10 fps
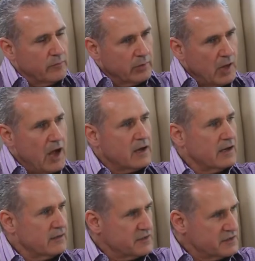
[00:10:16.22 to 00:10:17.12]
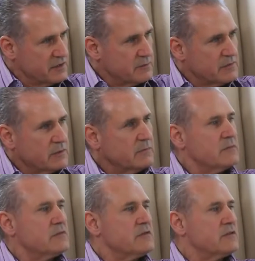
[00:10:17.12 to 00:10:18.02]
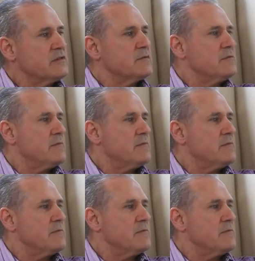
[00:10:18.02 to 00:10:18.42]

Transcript: blocking the symptoms? It's